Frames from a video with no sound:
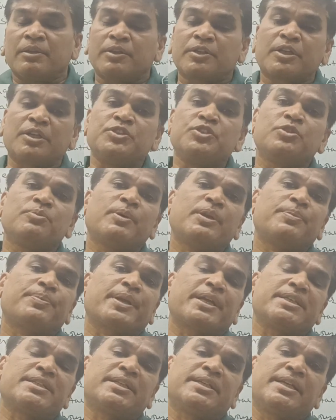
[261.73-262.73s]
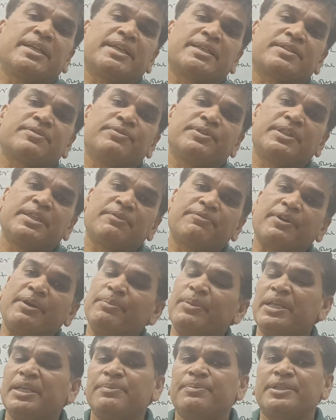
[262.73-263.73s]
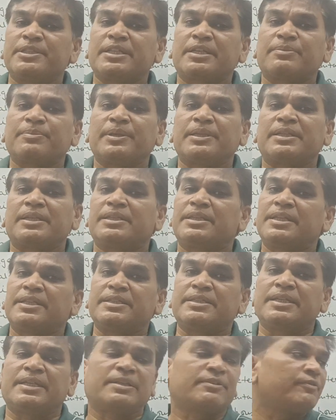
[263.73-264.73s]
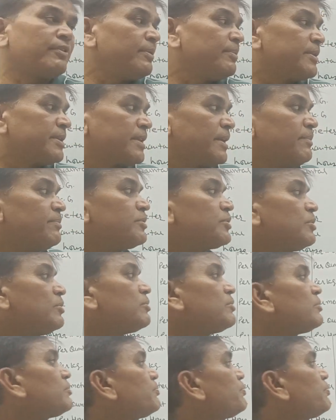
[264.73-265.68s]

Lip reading: consumer price index with the family budget method. The result will be same. So